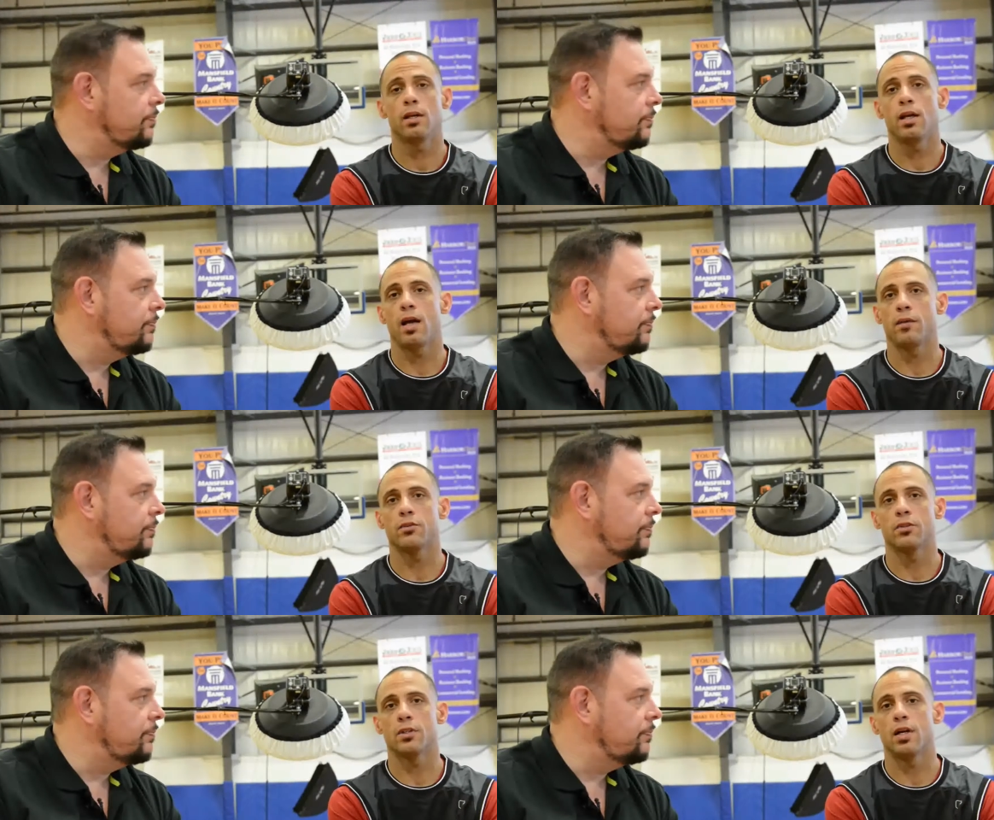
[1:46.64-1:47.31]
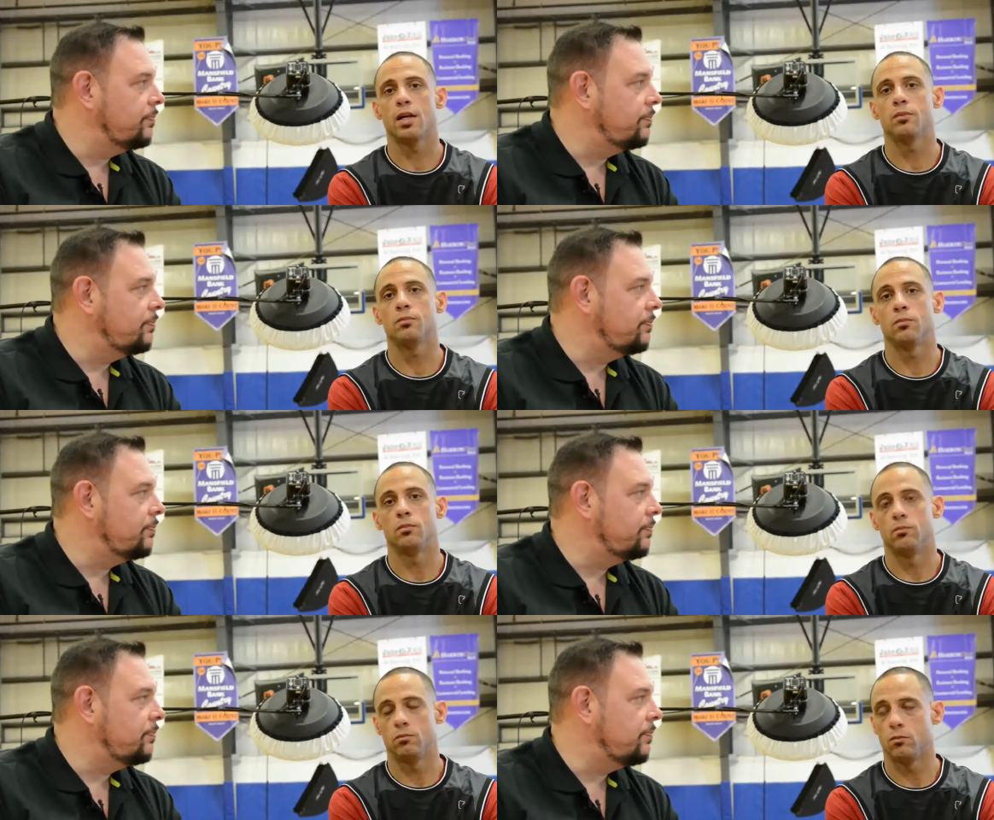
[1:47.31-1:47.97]
Speaker 1: after I
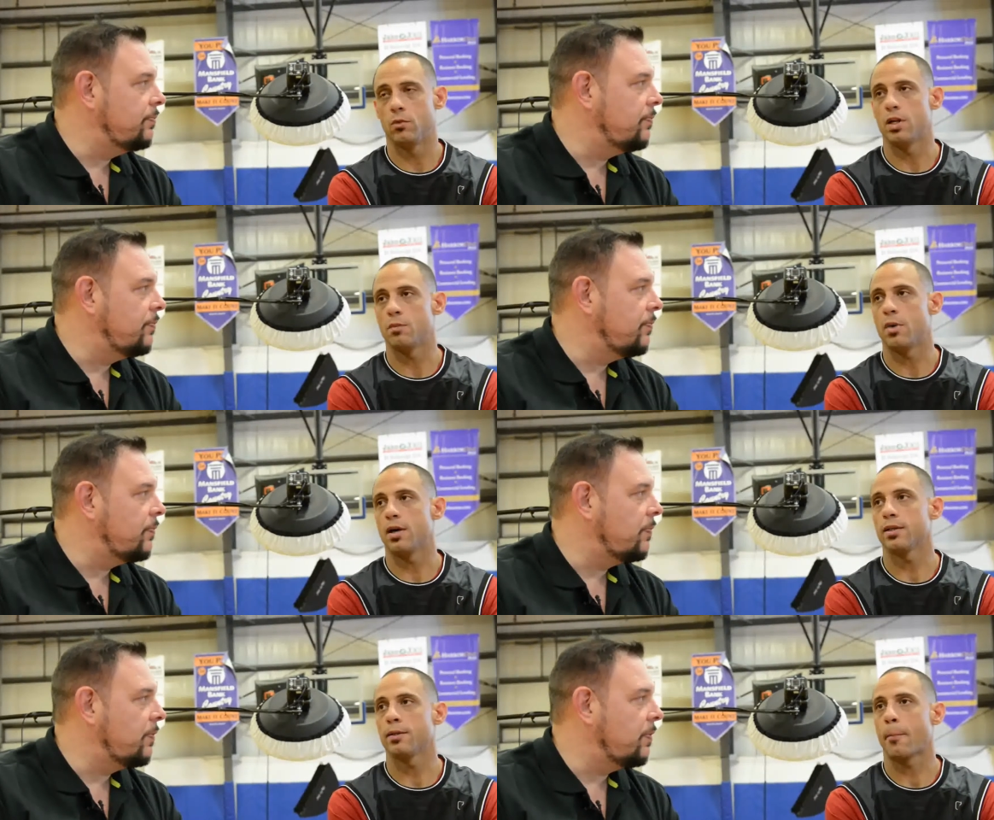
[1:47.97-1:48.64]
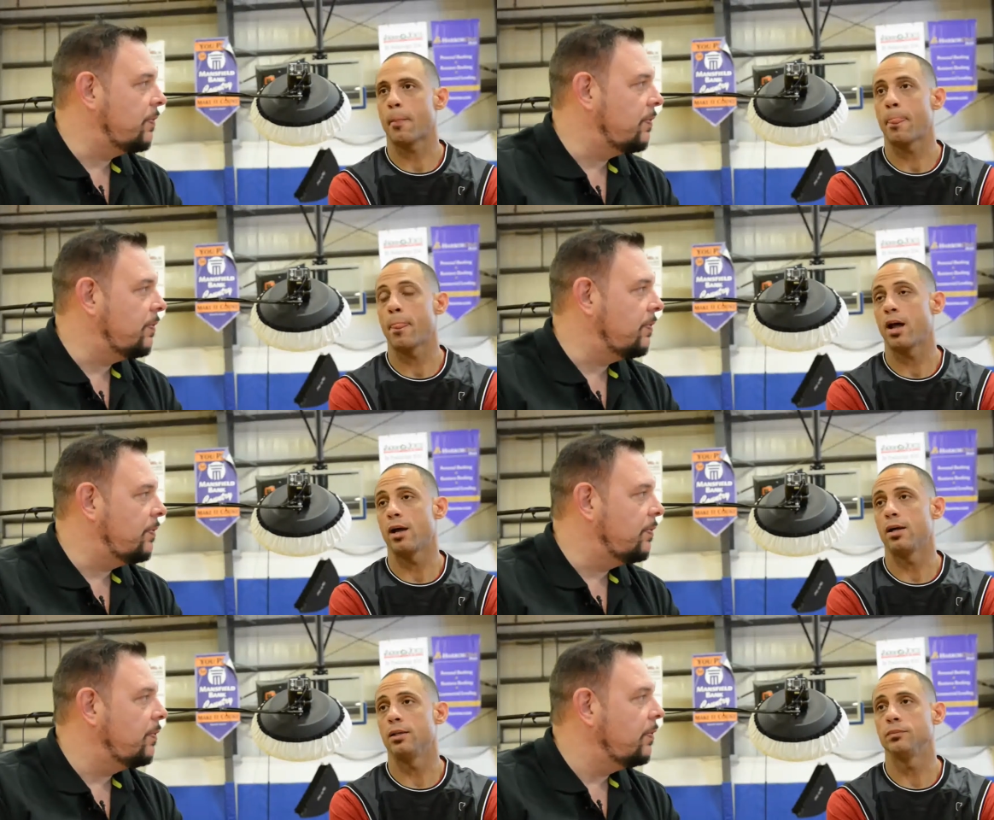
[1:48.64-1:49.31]
read about it,
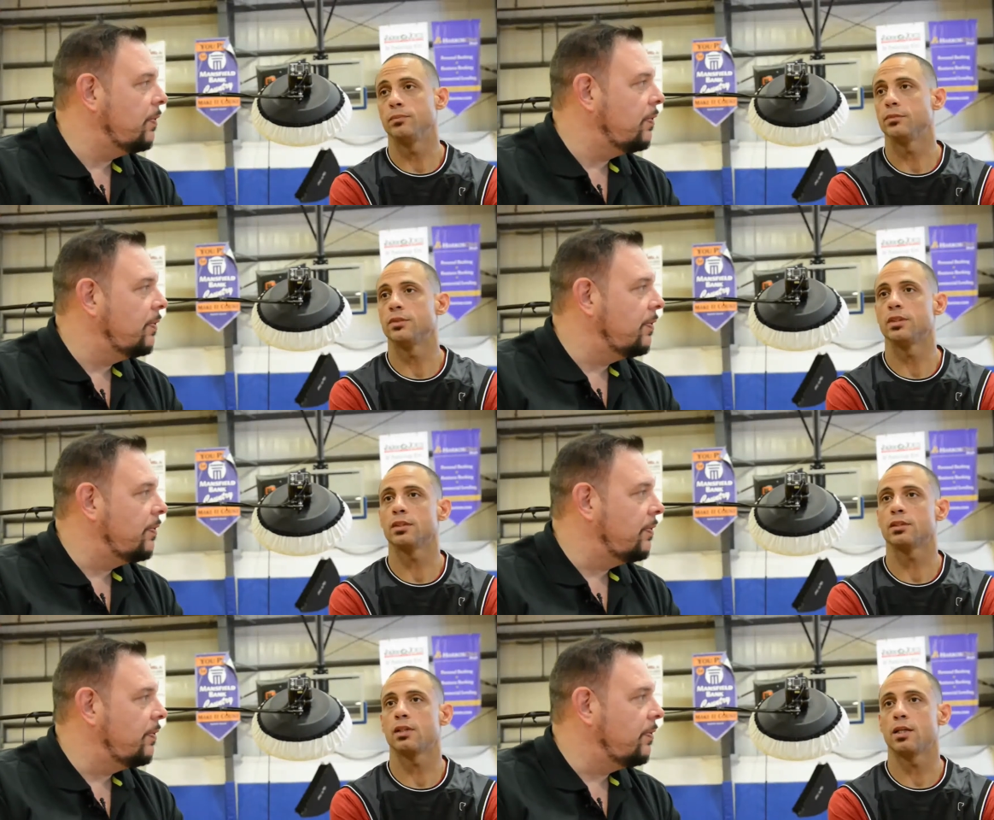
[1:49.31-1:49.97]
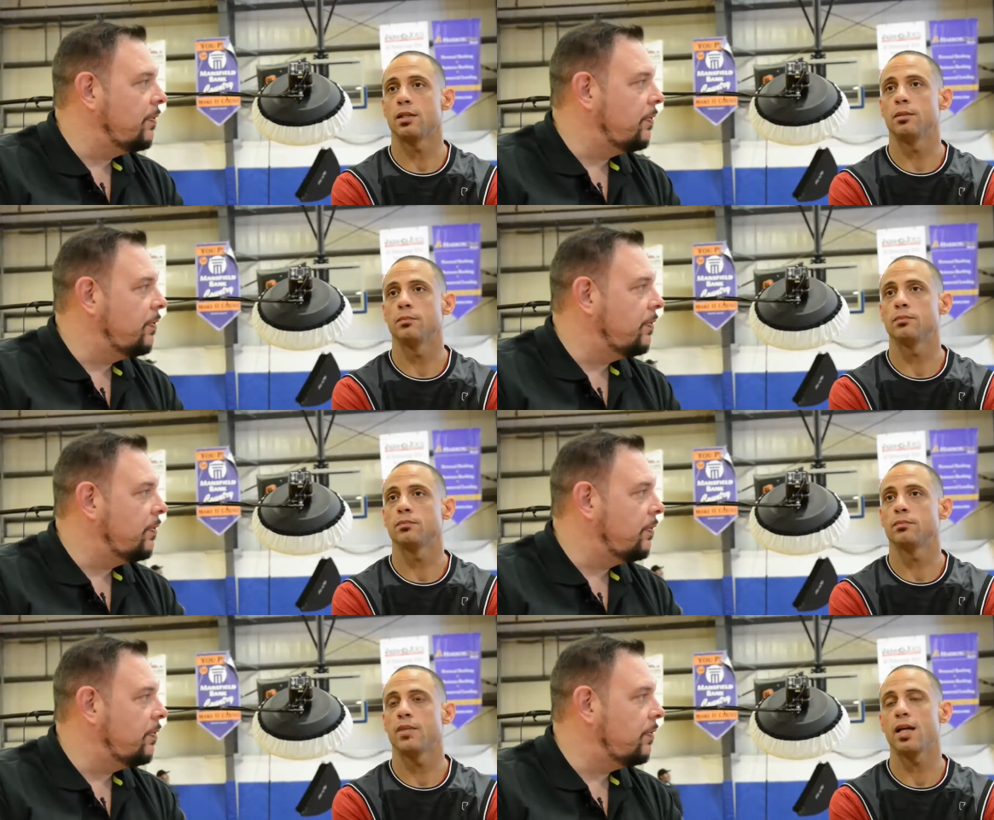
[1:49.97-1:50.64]
I just um,
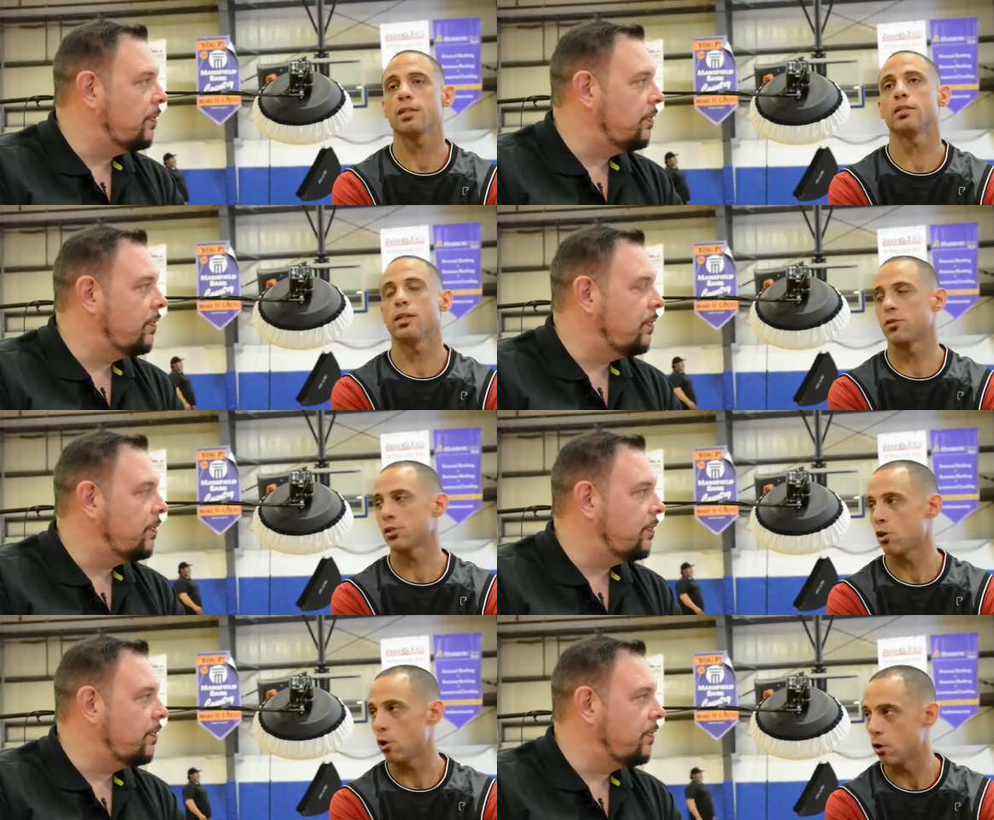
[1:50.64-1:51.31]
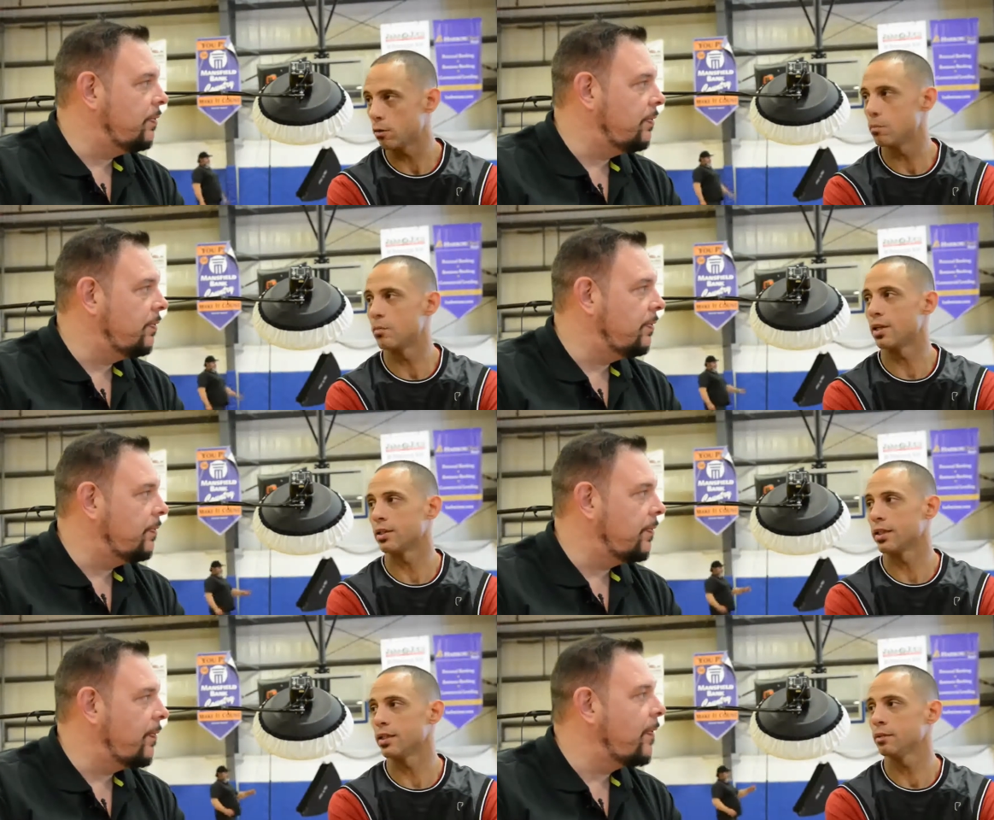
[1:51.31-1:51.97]
actually I was called by
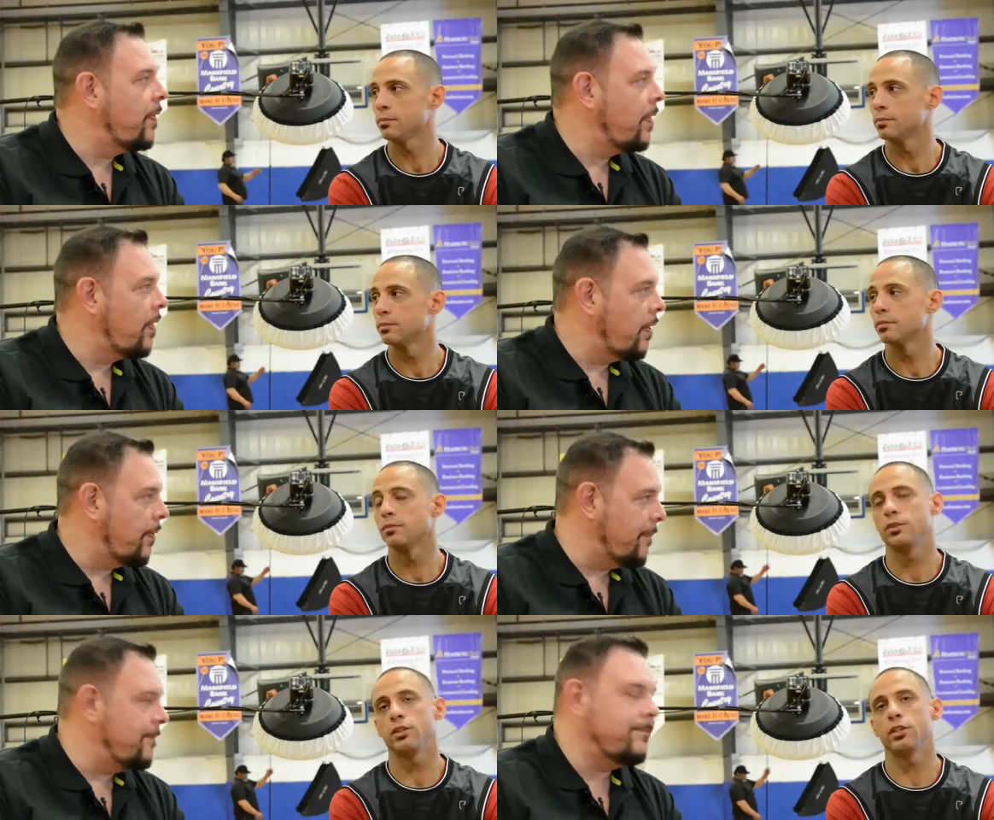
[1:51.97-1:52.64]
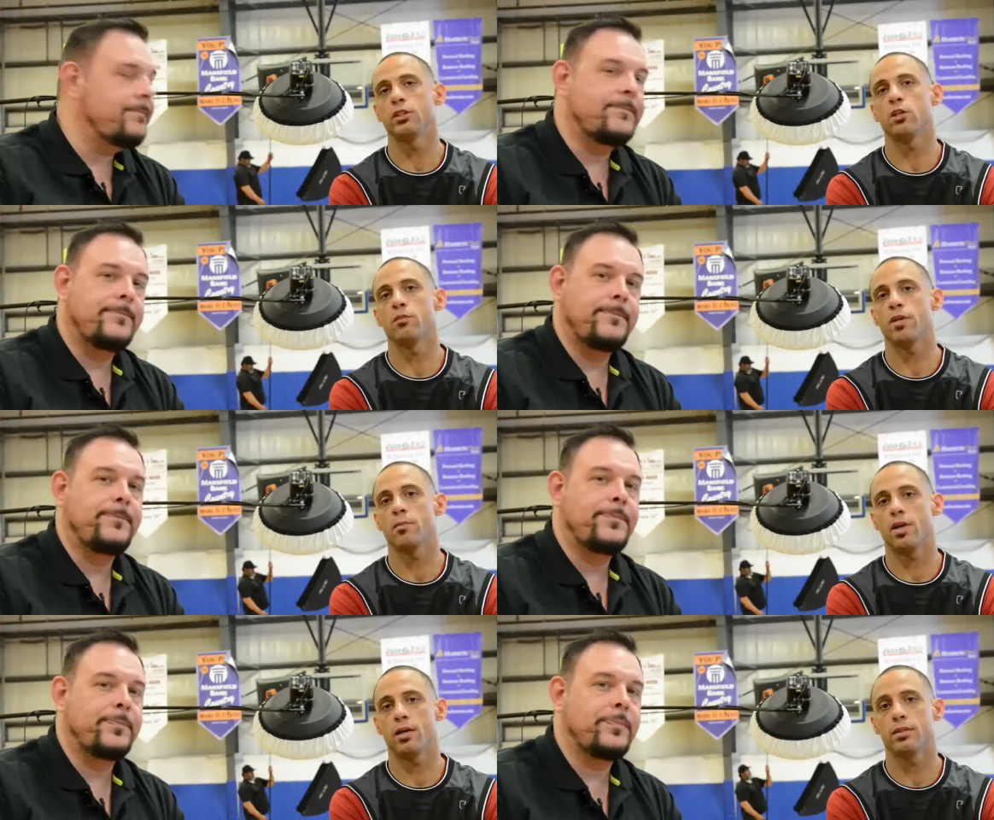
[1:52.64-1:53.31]
Leah. Mm-hmm. She told me
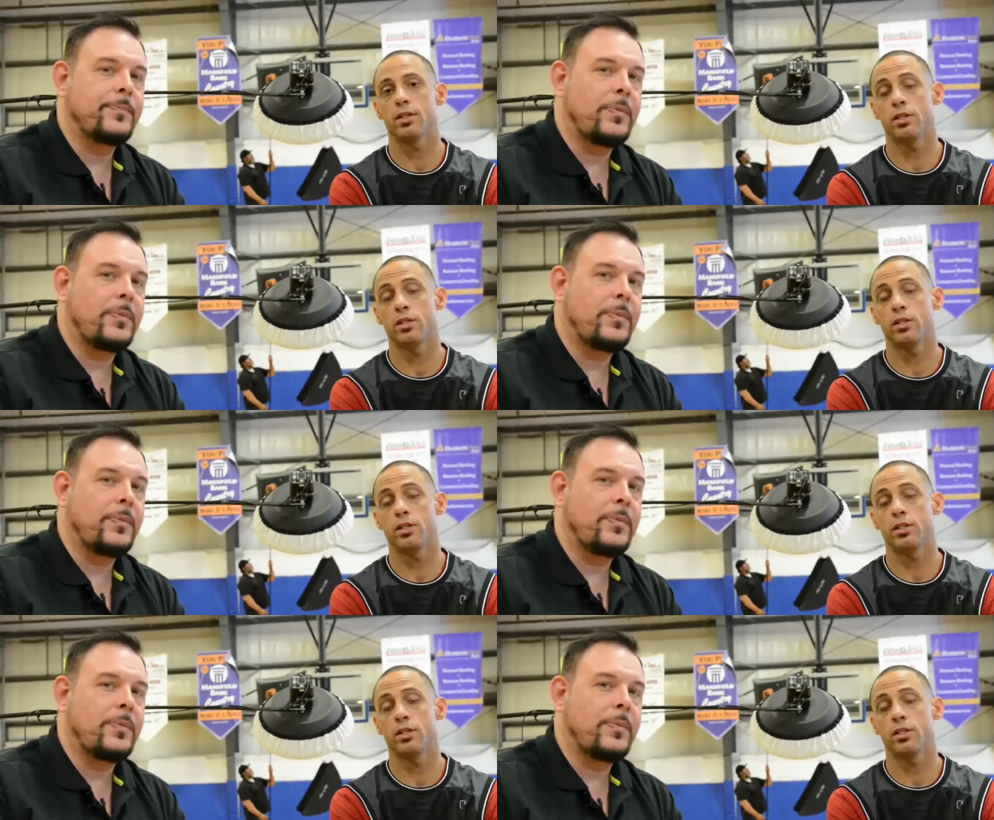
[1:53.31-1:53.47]
about the